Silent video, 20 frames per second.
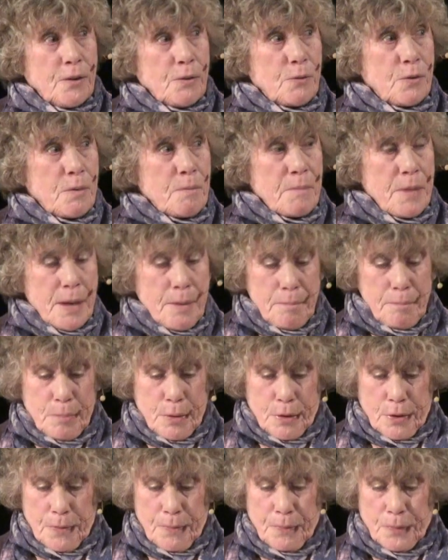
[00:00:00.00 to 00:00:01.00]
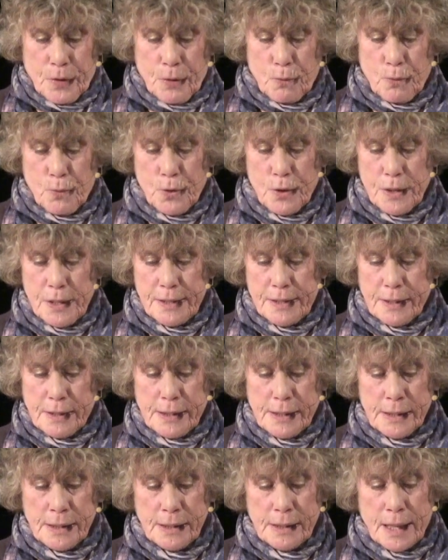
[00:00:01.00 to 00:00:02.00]
Remember, wood is a
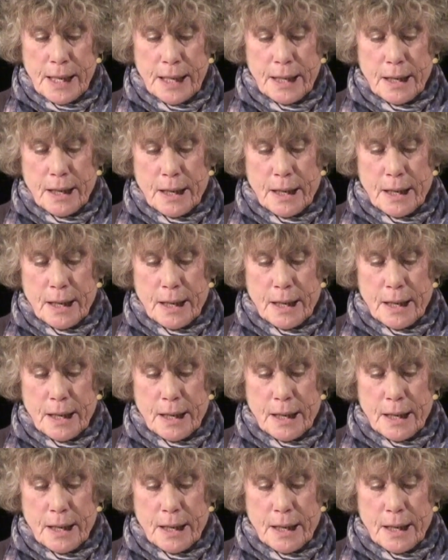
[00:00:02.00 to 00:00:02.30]
little like